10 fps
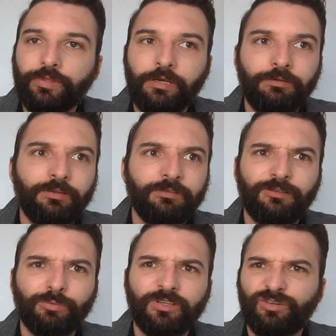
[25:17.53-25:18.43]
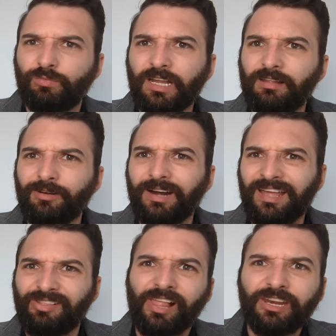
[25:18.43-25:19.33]
And since he switched to regular
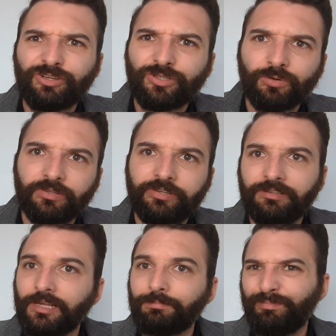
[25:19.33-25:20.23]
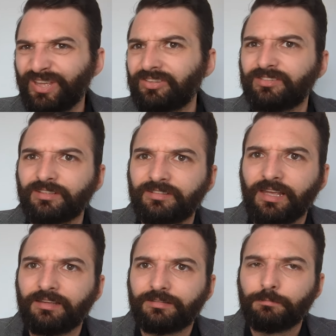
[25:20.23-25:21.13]
athletic shorts, he's had mixed
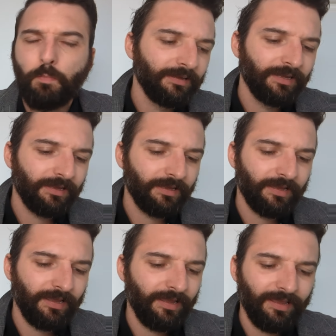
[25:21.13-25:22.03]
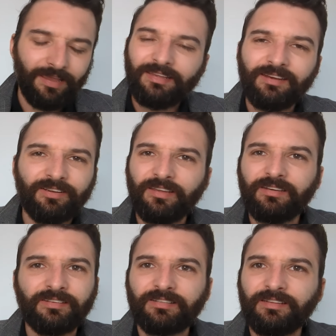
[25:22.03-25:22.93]
success. And you know, you
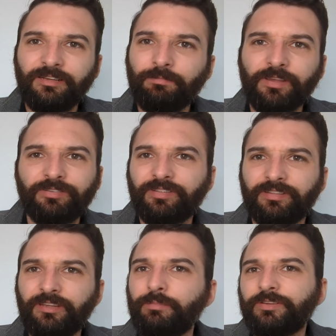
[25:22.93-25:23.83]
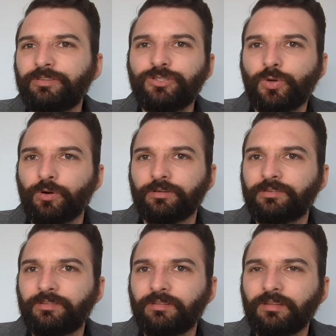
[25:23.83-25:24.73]
miss the jorts.
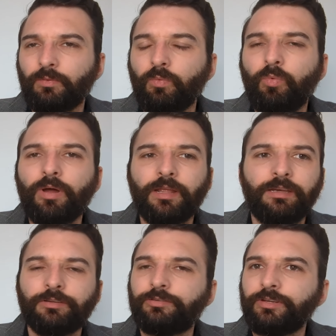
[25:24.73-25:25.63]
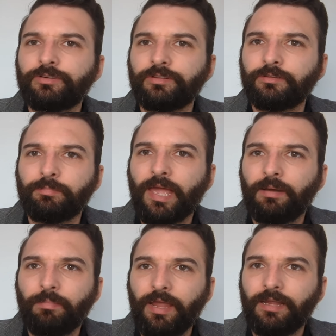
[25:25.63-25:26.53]
Like, what a decision this
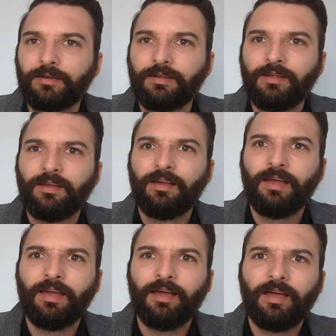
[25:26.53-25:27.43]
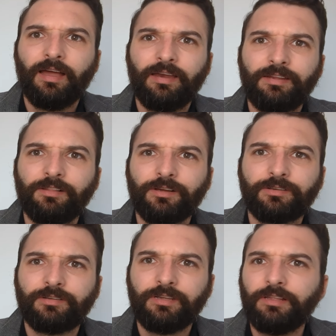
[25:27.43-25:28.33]
man made. And
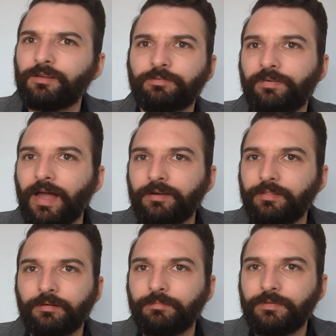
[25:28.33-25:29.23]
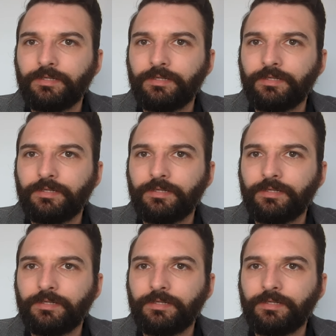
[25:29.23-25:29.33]
he looked fine in them.